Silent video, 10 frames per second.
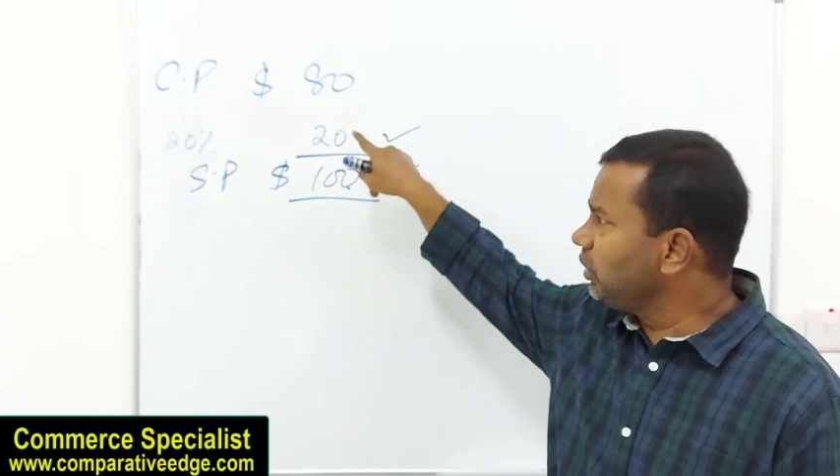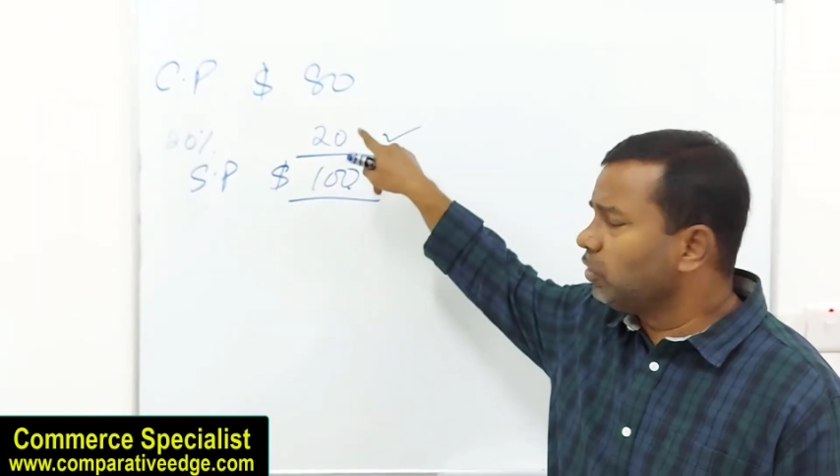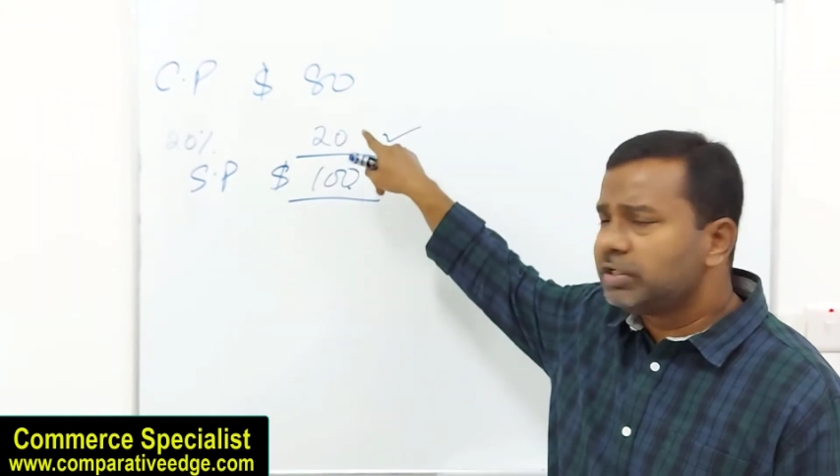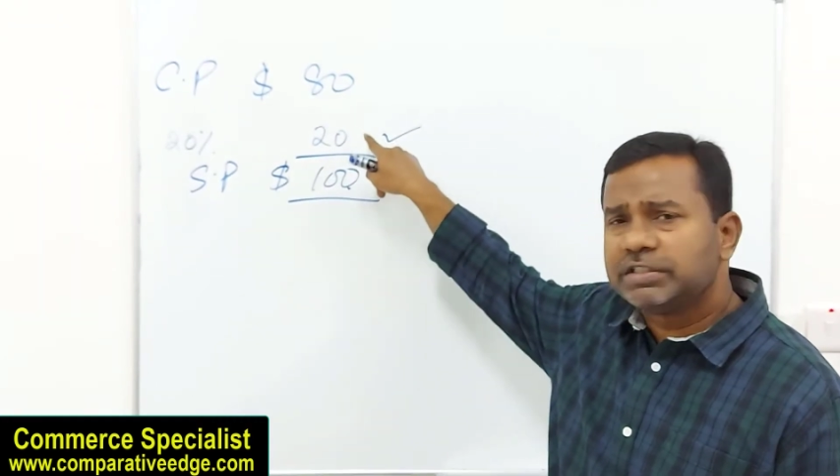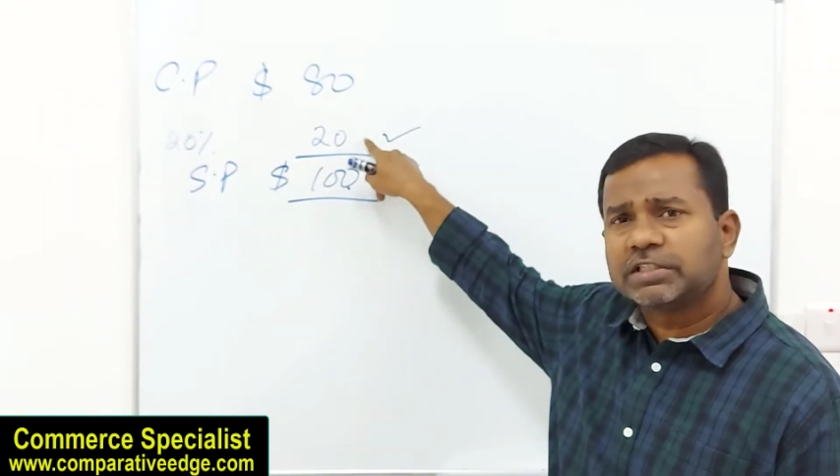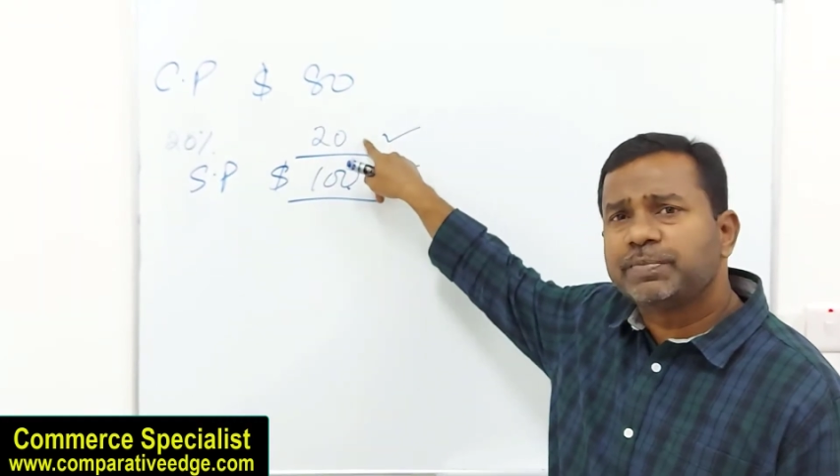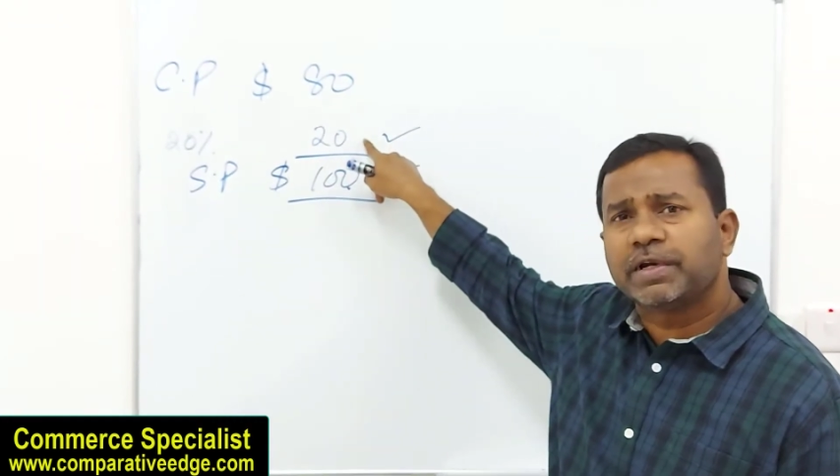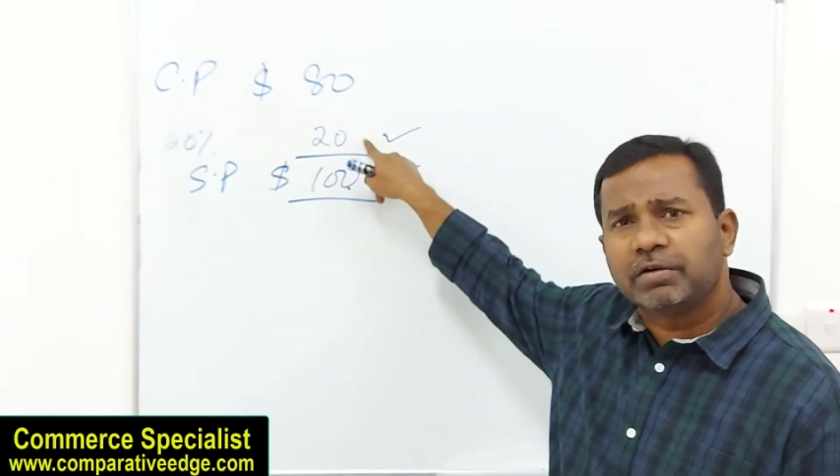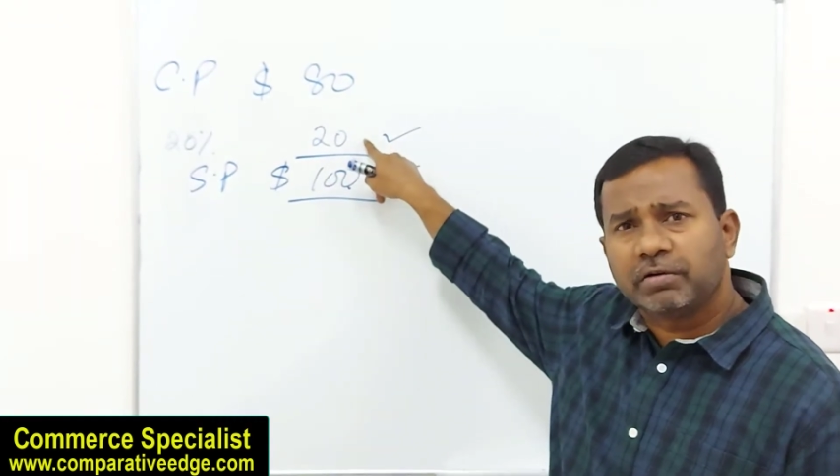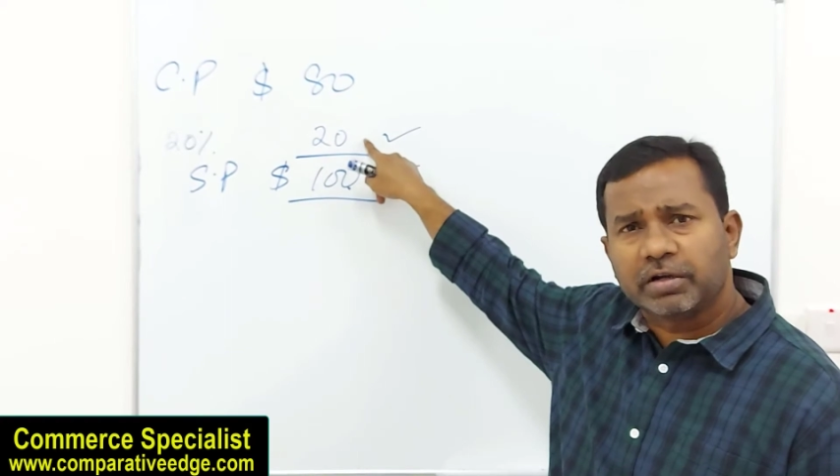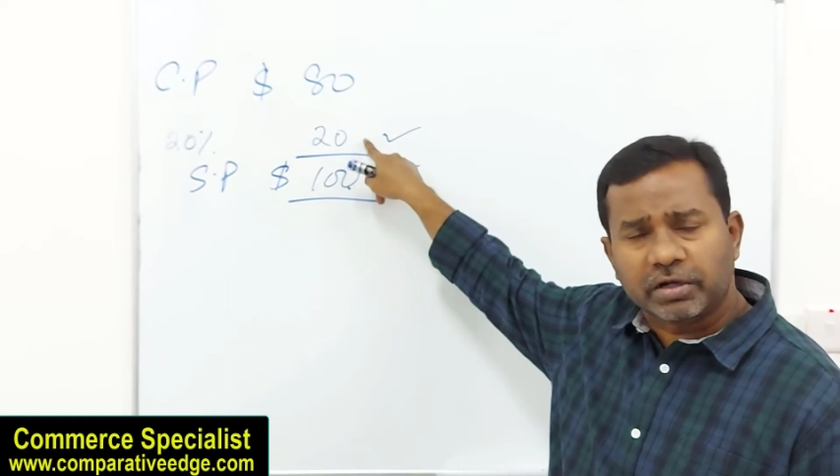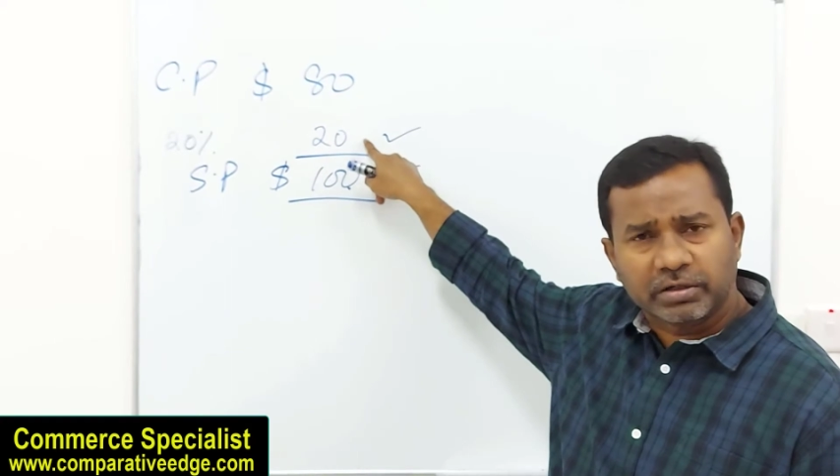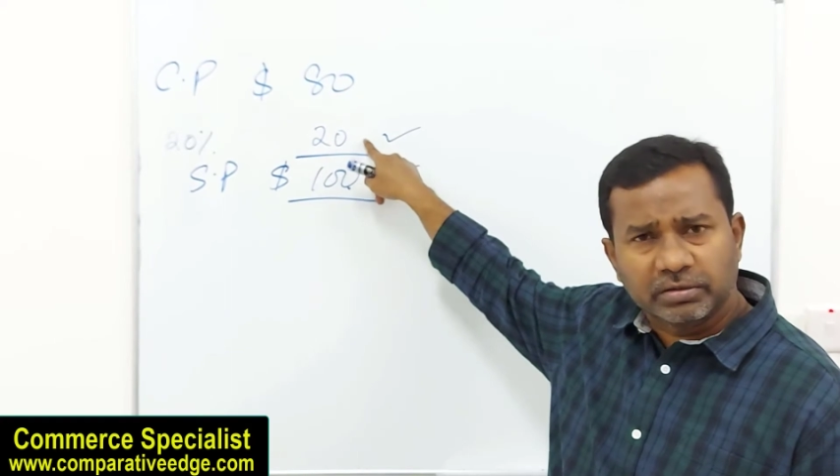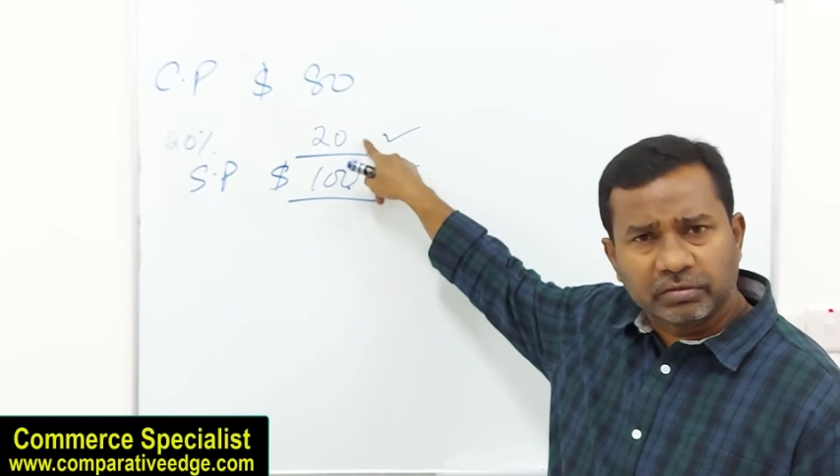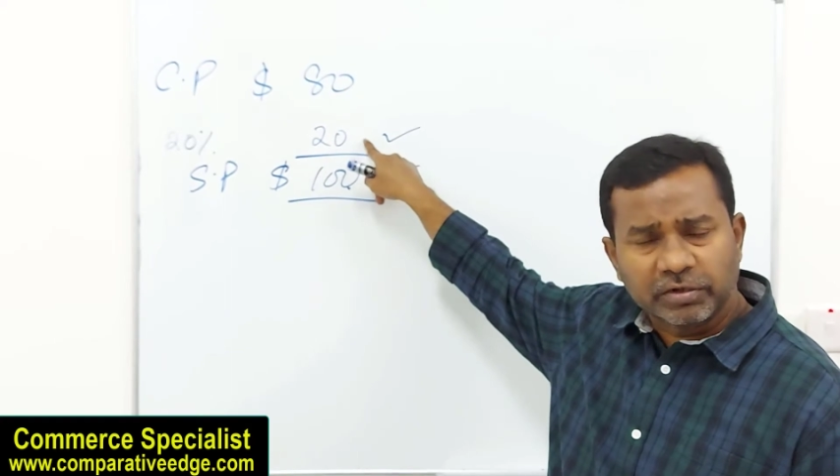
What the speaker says: the owner's expected return,